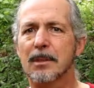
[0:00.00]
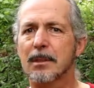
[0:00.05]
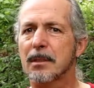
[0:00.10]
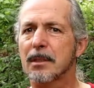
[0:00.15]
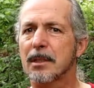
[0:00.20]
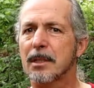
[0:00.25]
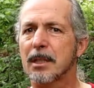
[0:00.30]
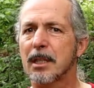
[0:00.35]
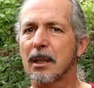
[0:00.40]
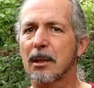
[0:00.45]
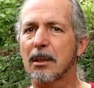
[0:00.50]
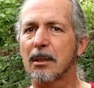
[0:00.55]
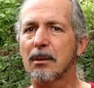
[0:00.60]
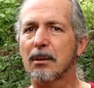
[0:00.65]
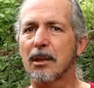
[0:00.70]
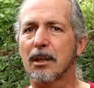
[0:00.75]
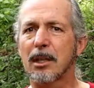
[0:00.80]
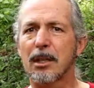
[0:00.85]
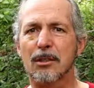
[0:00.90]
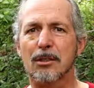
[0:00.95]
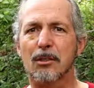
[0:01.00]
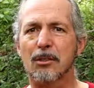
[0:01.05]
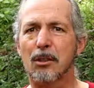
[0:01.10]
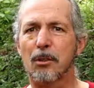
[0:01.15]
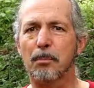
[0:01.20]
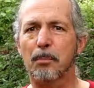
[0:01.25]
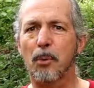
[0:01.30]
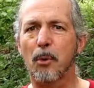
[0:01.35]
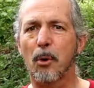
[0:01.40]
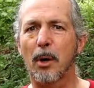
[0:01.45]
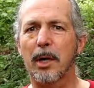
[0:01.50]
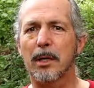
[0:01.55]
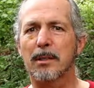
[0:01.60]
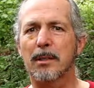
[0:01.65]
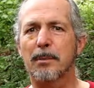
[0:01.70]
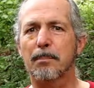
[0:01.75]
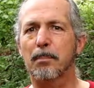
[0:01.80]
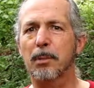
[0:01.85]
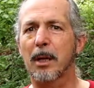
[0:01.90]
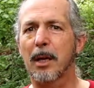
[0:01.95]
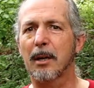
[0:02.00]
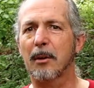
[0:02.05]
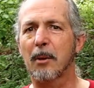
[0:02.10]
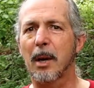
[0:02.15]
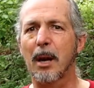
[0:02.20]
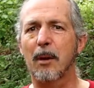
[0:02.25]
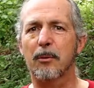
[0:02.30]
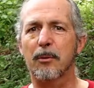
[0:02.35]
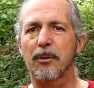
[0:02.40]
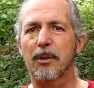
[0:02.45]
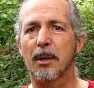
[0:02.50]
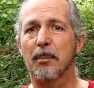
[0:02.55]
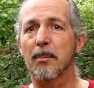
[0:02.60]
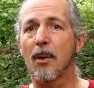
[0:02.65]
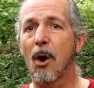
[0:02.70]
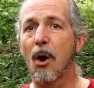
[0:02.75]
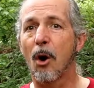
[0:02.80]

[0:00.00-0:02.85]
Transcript: See, these are your points, play around with them.